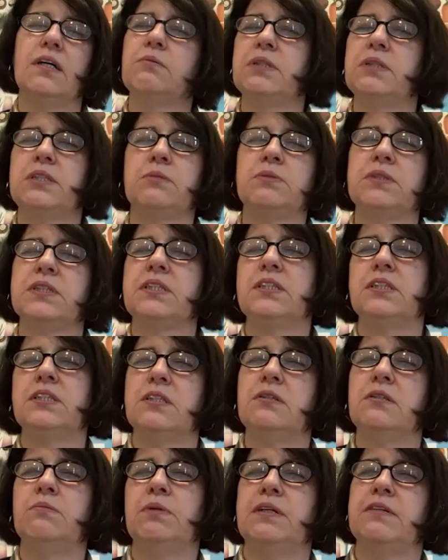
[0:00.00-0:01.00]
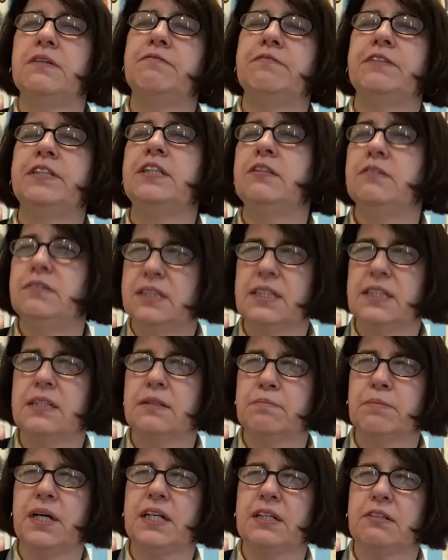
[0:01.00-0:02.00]
which was to do with using
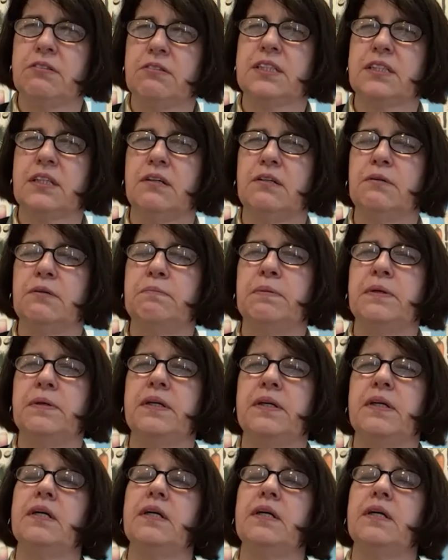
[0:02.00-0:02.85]
the microscope